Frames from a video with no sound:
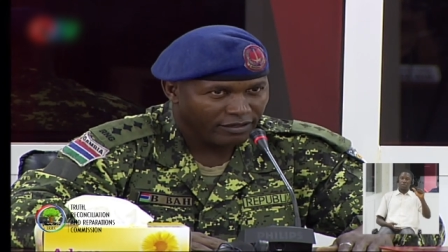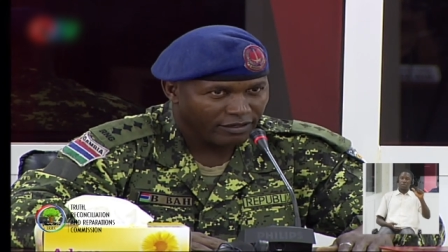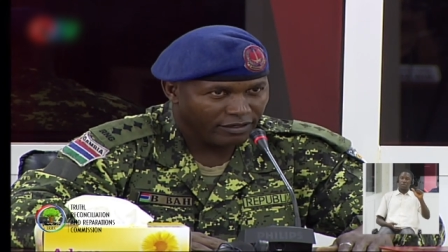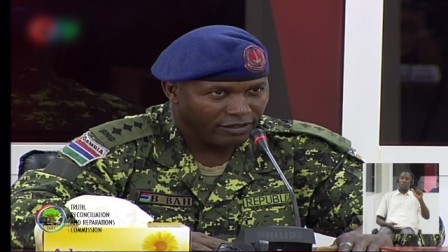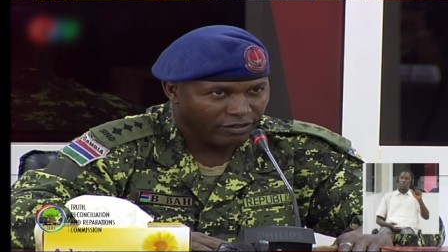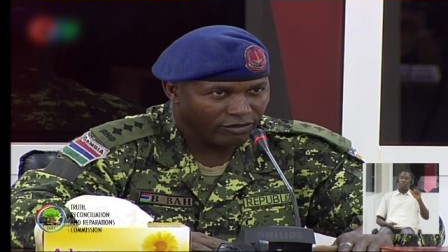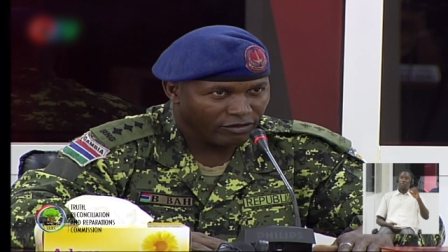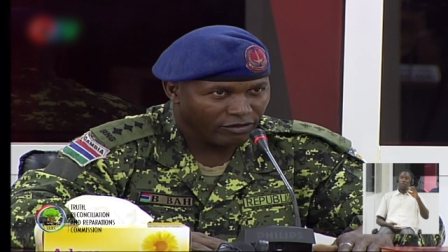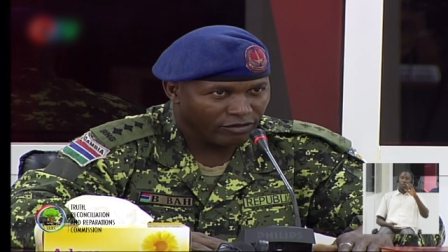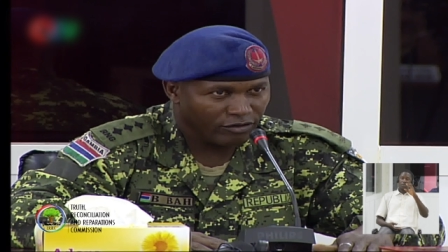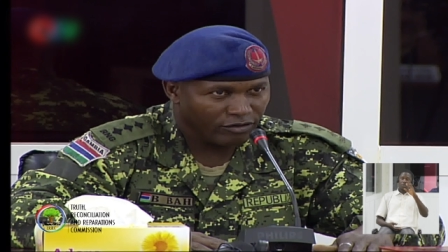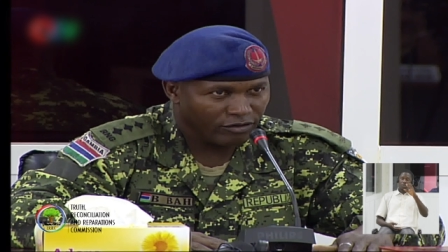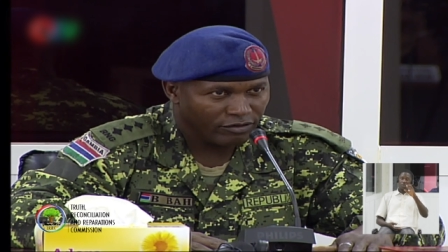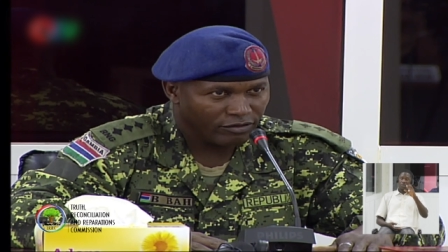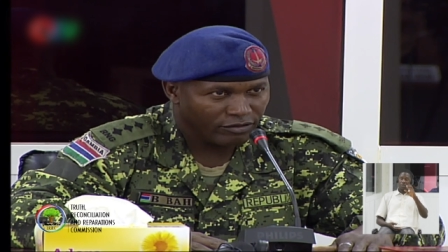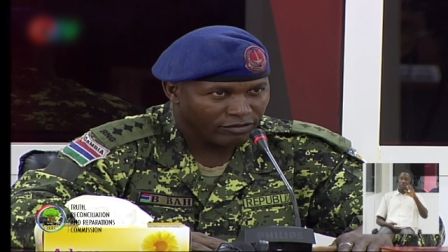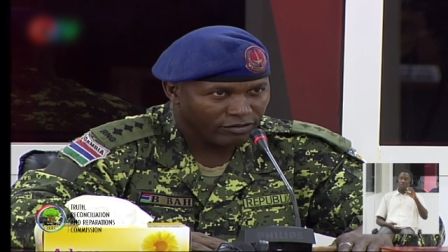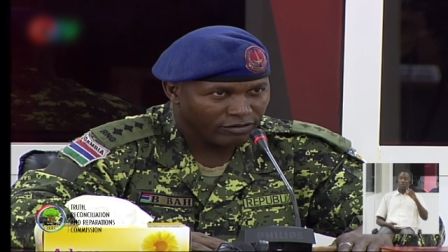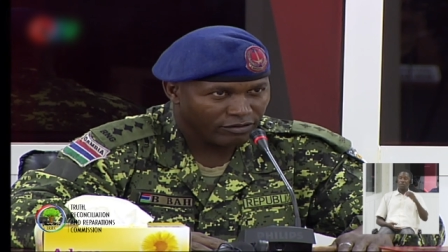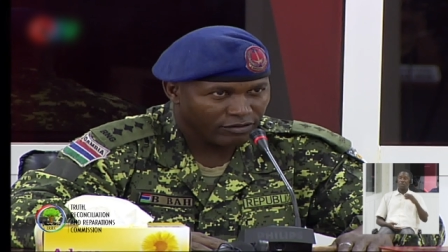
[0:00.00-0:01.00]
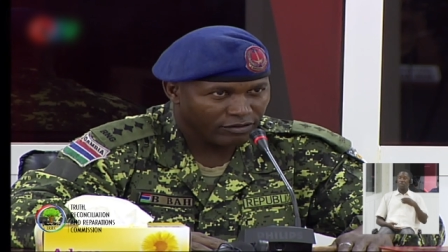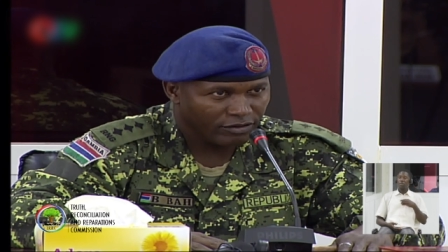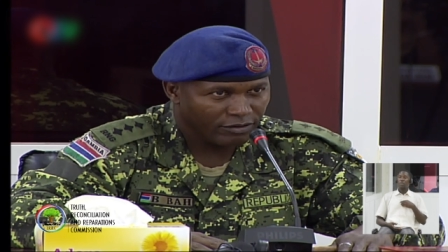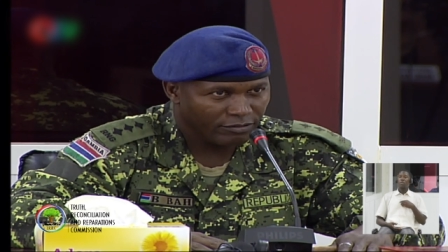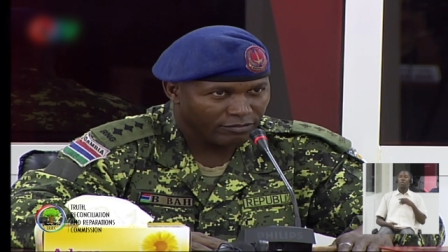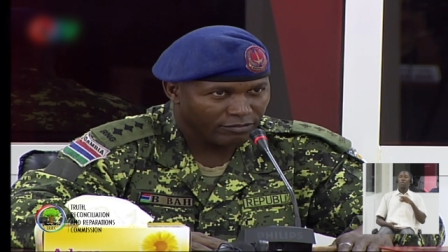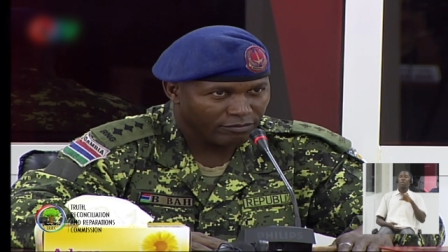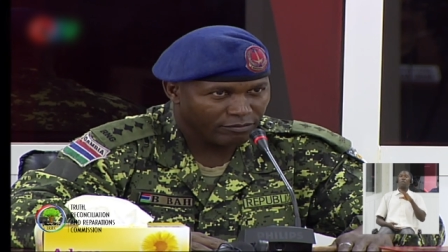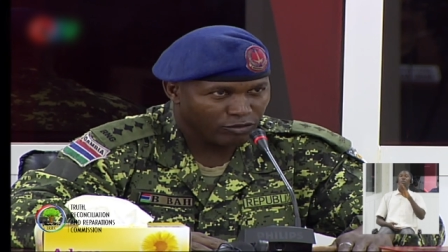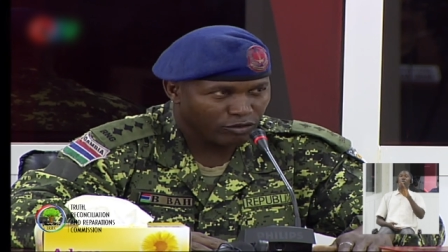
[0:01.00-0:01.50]
You know,
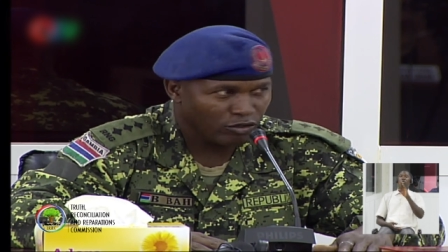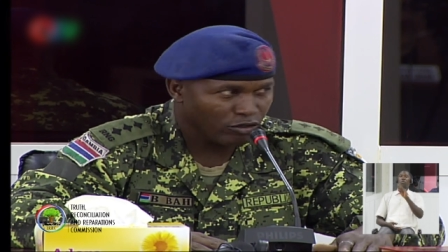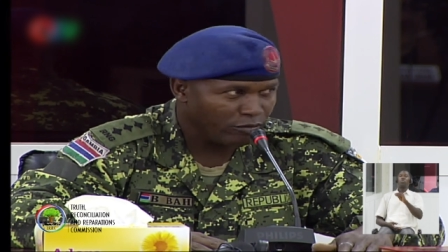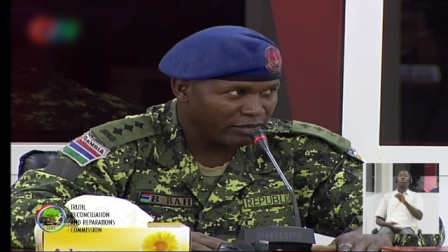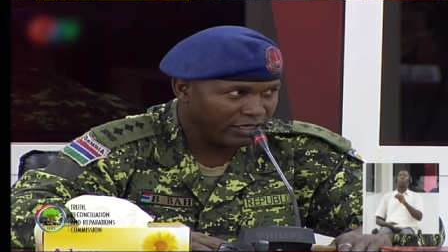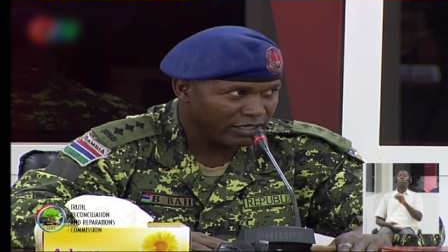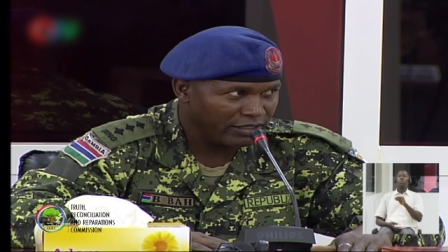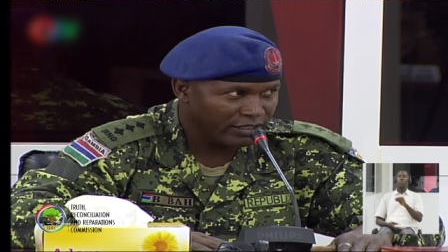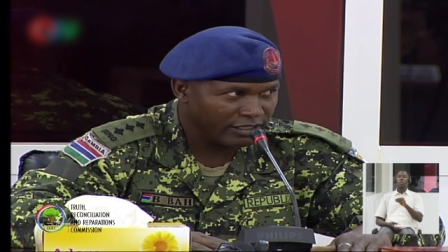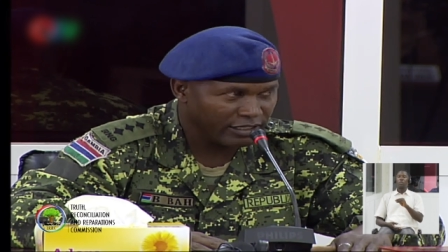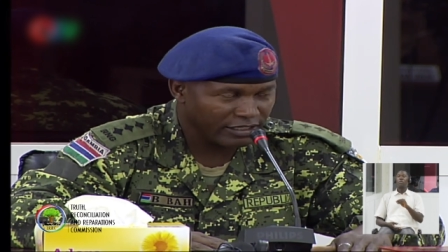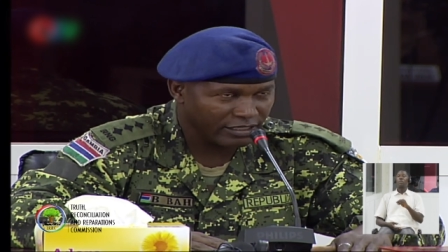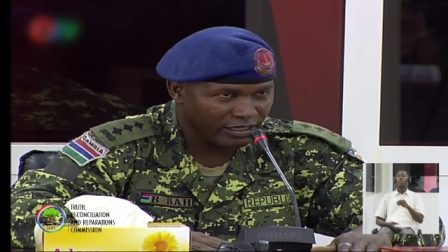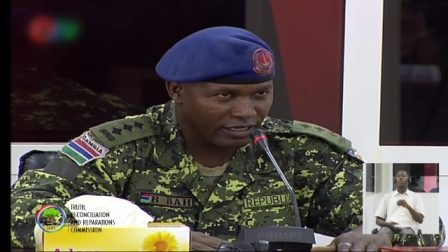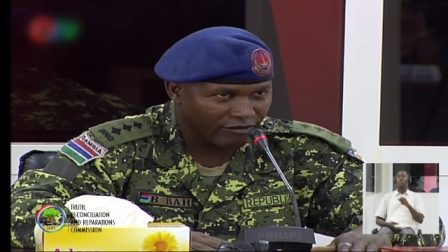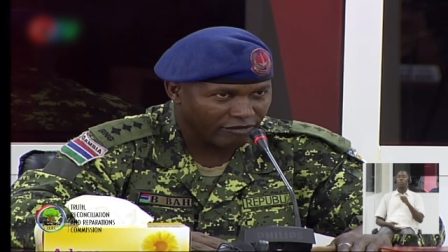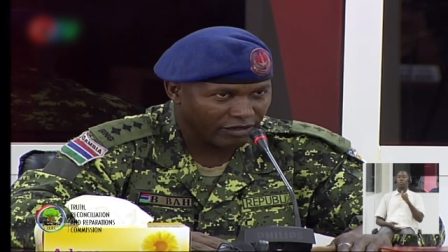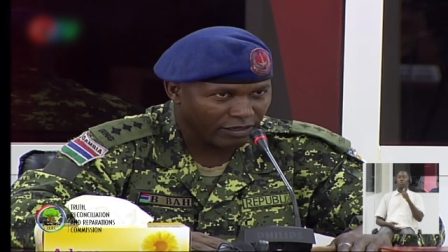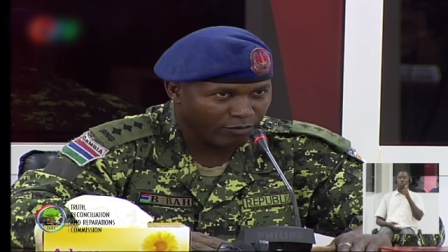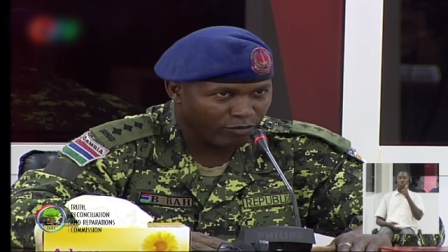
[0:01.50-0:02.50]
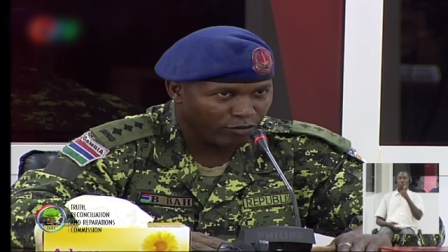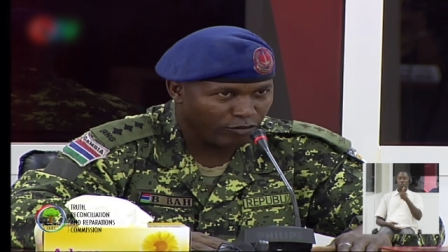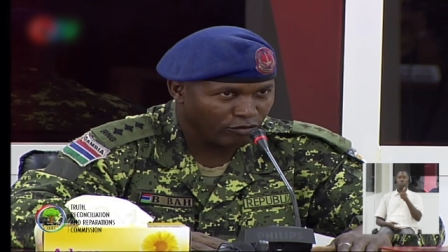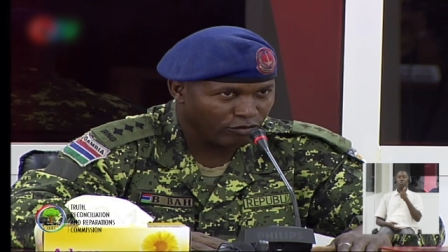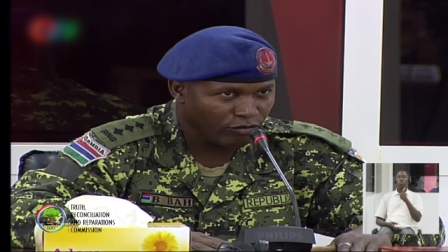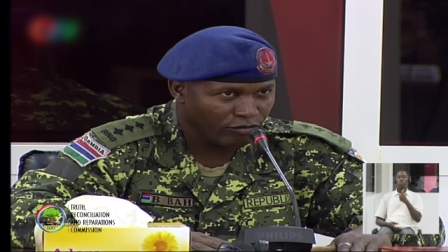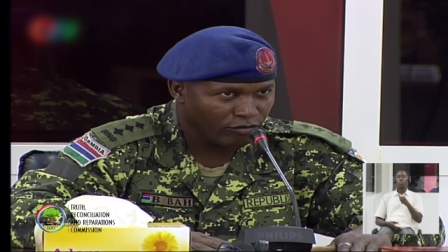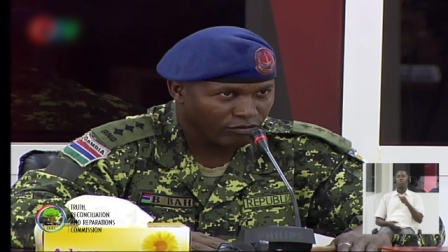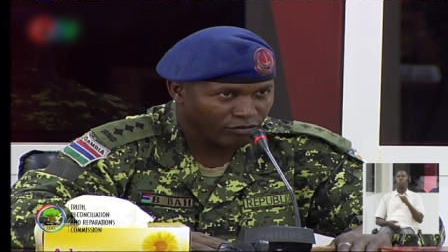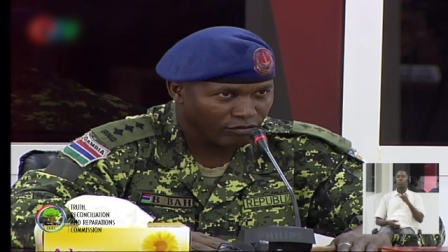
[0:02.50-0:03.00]
so many things have
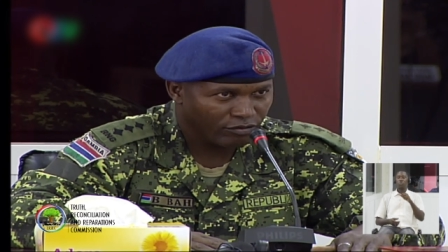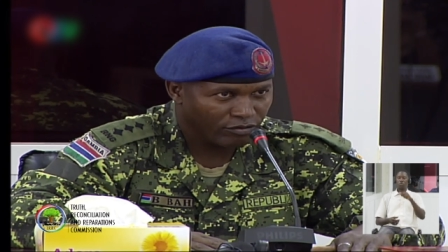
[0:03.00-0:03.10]
happened,